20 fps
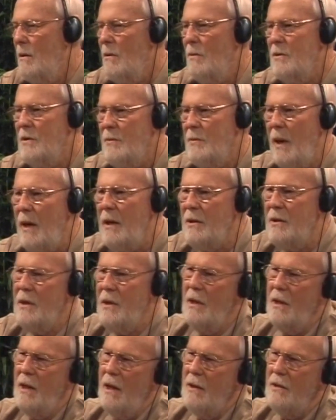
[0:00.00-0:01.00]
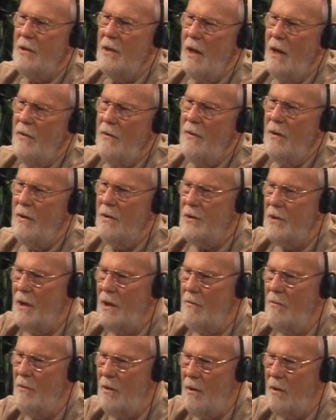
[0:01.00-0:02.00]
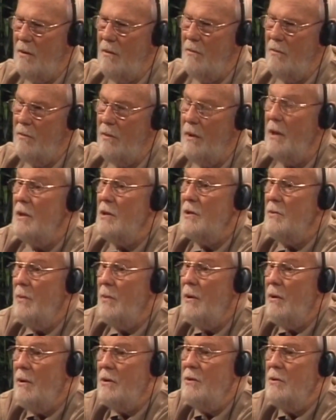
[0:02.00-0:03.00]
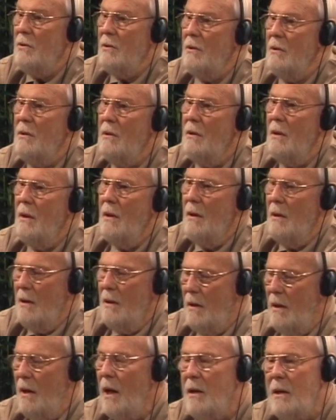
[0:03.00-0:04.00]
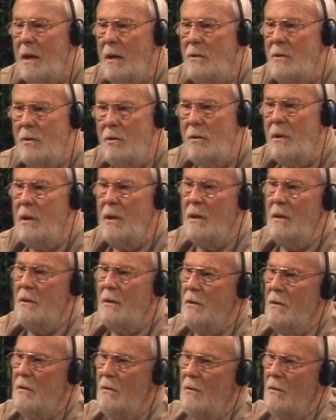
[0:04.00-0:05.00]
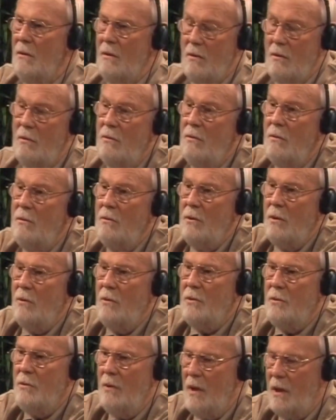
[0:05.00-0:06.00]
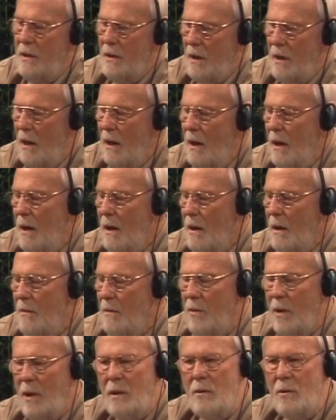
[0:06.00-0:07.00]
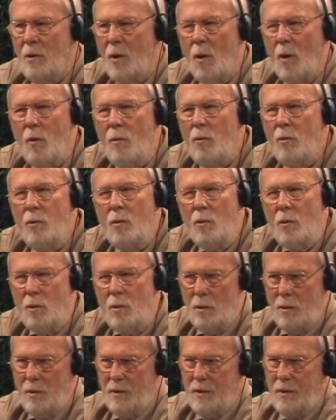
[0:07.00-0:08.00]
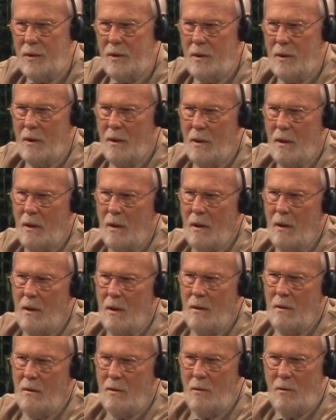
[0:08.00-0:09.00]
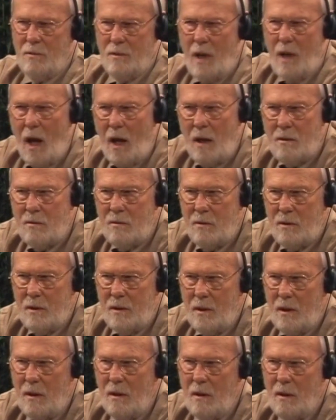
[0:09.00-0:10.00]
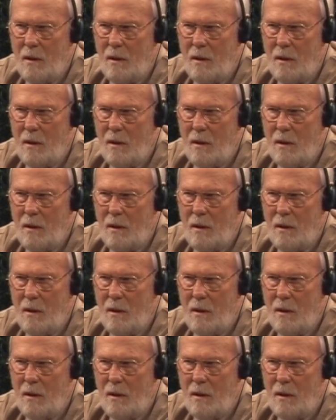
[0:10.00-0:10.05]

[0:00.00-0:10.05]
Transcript: space cadets out there somewhere being spiritual, hugging trees or who knows what, but no rules, no doctrine.